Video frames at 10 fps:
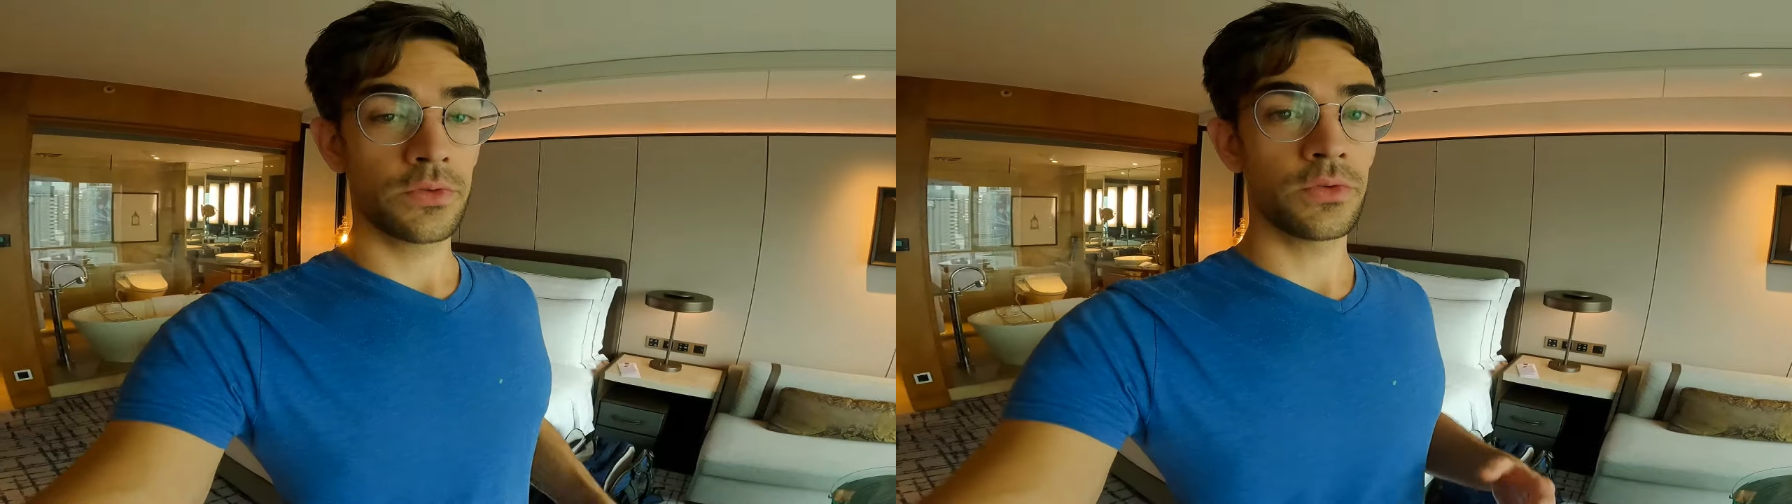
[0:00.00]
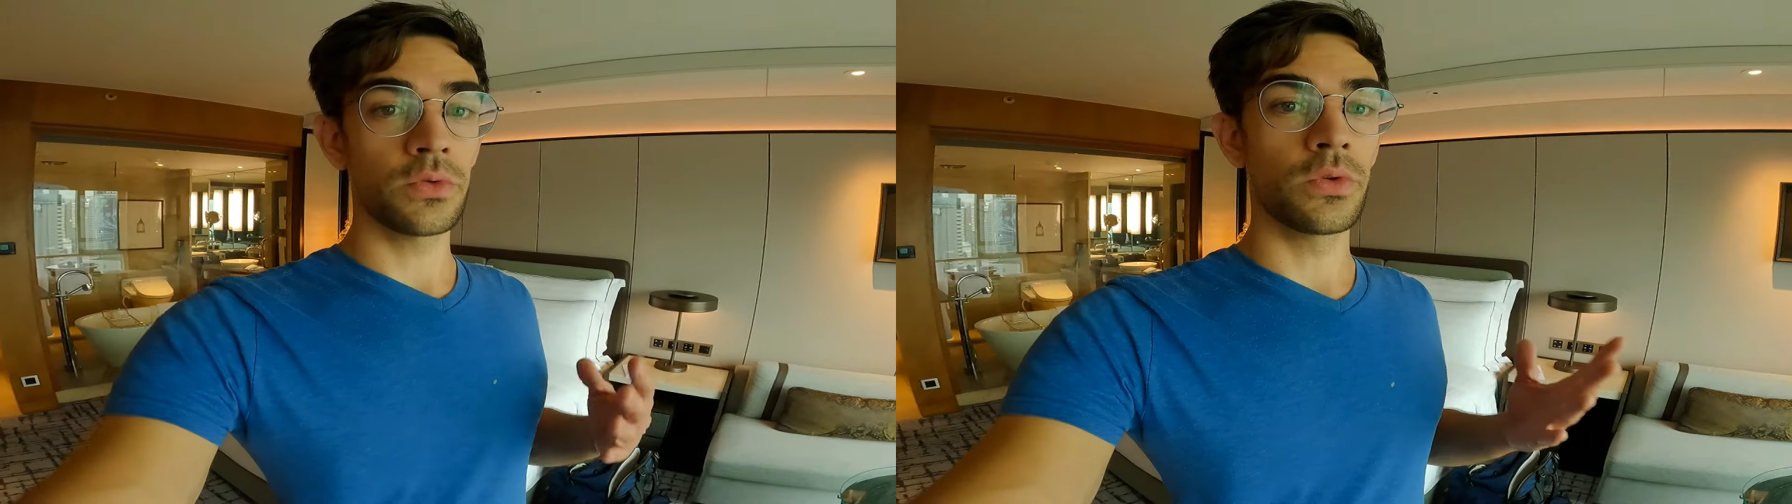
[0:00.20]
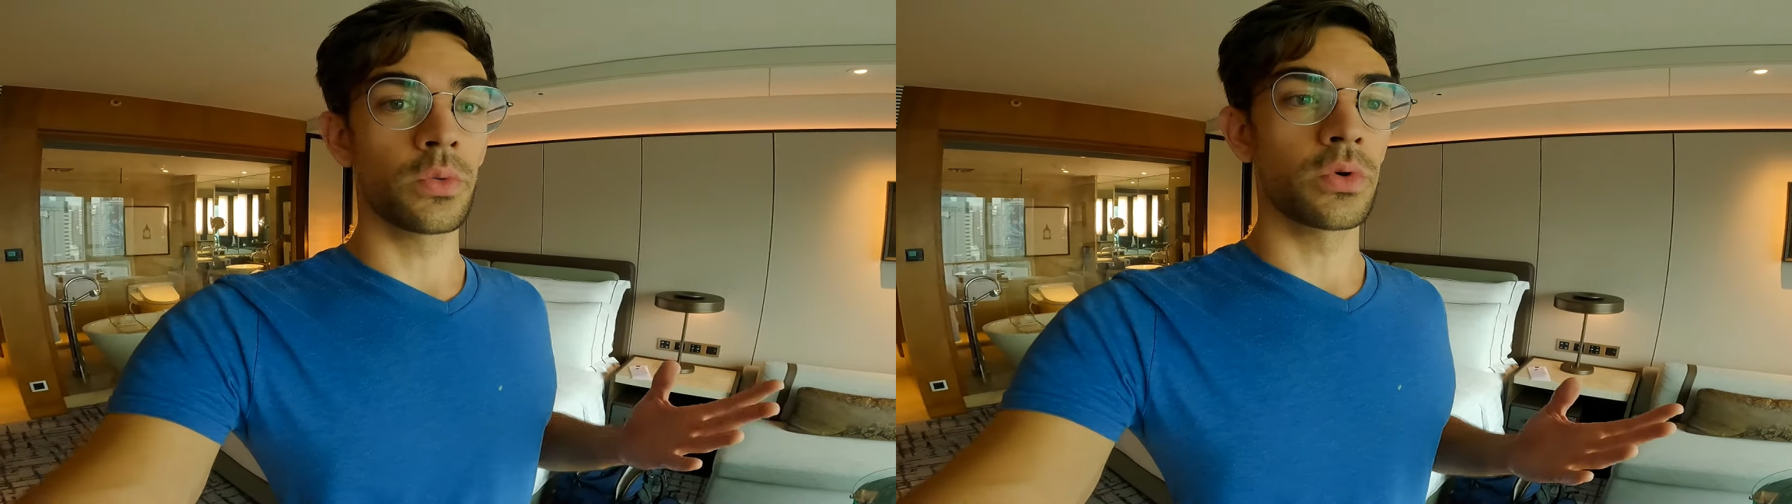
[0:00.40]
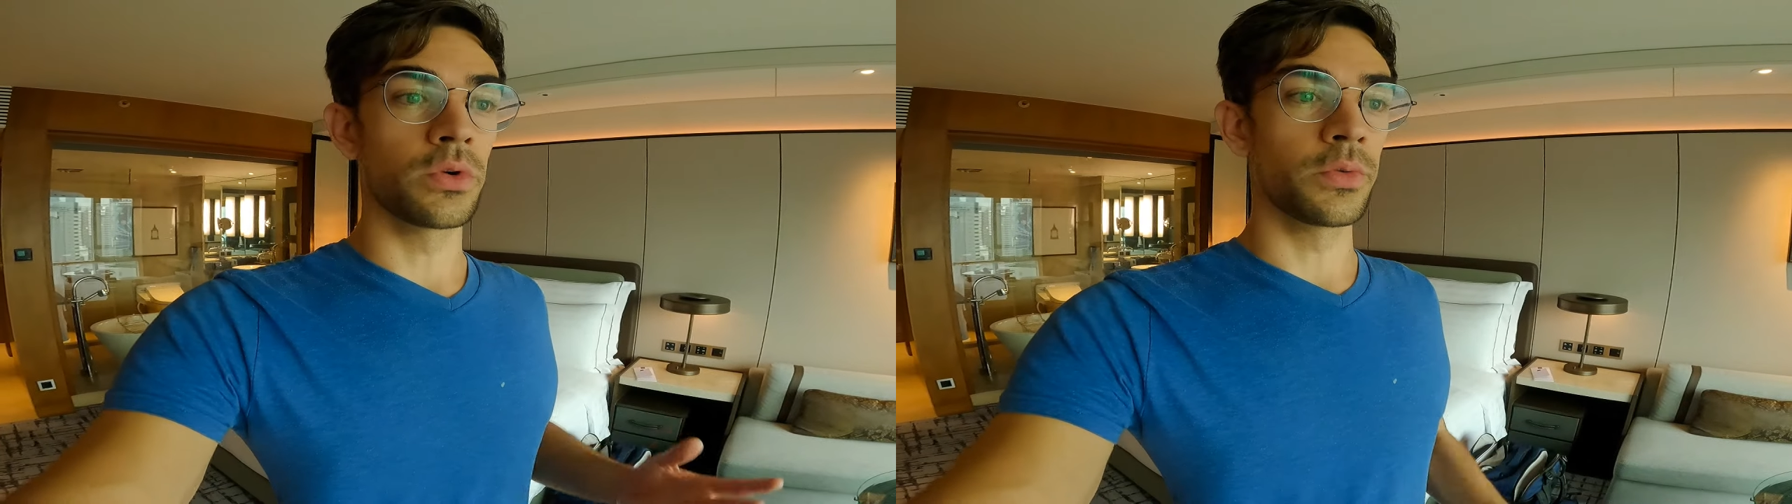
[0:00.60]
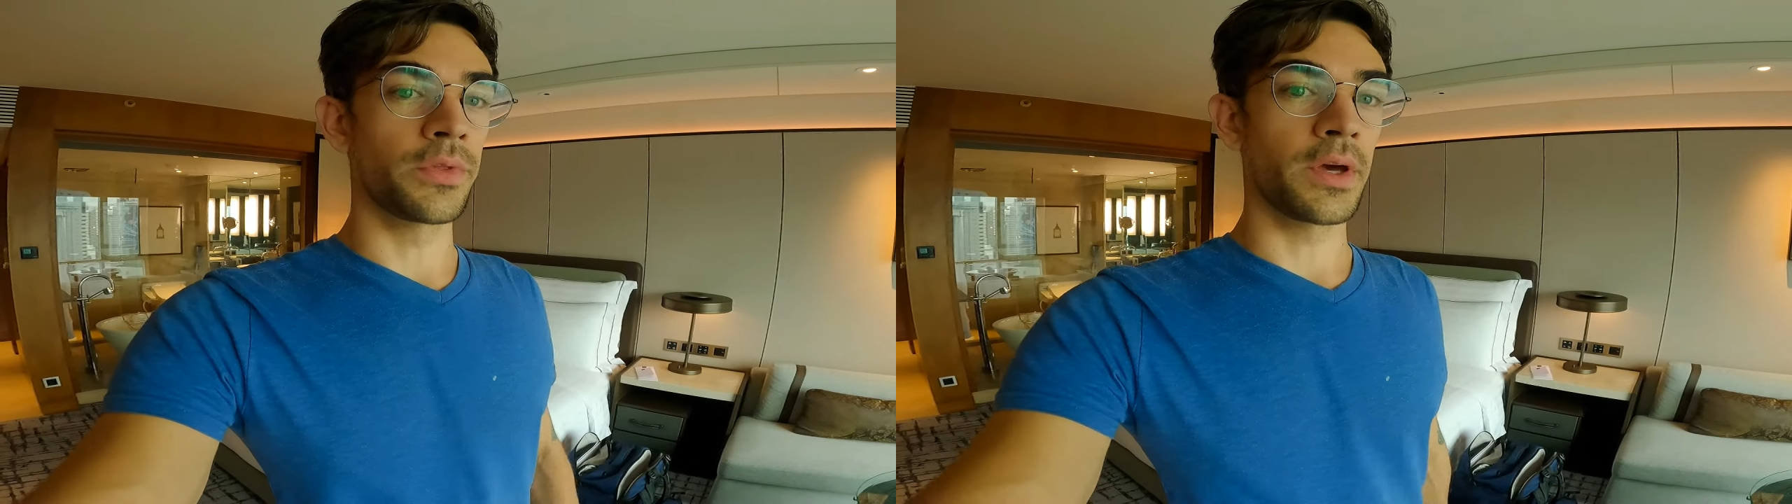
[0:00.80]
to the
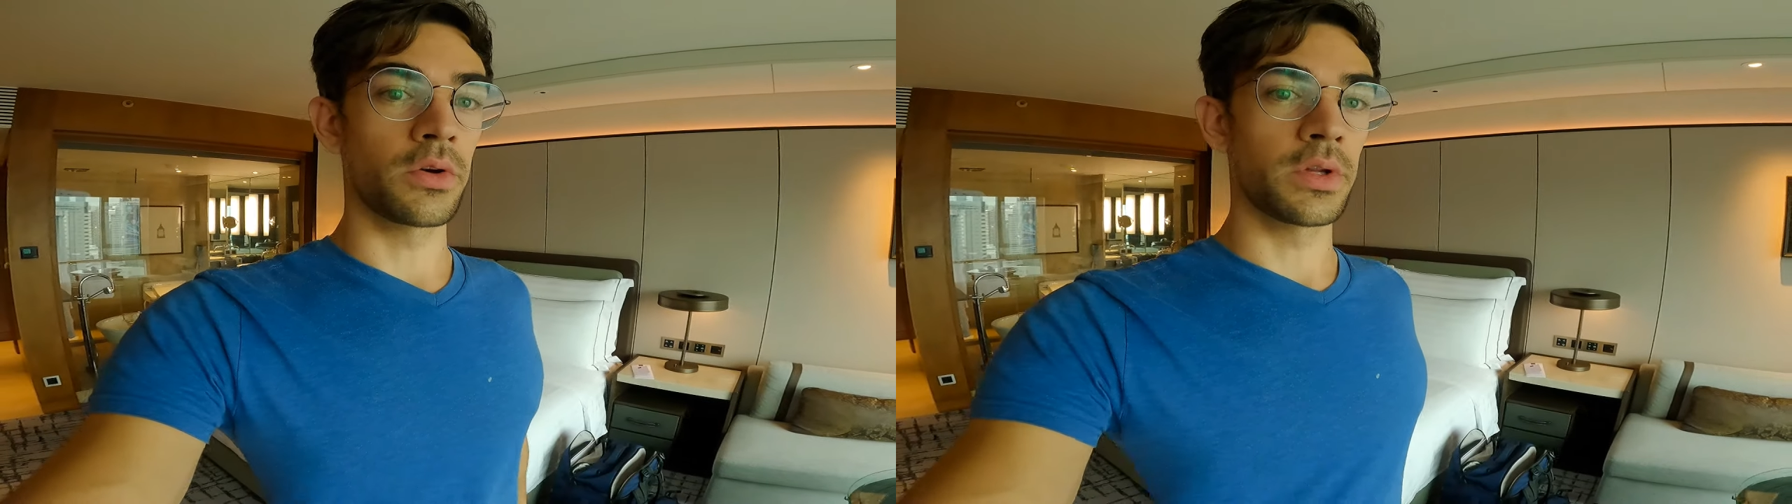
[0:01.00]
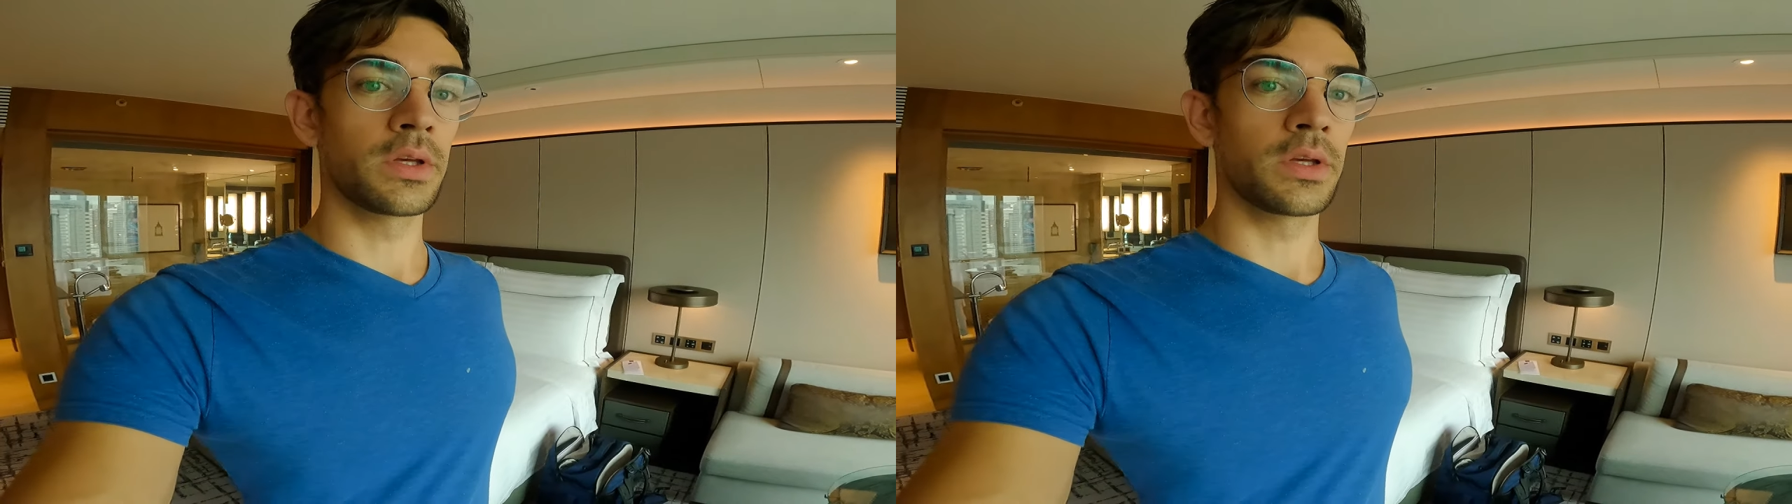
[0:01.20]
world without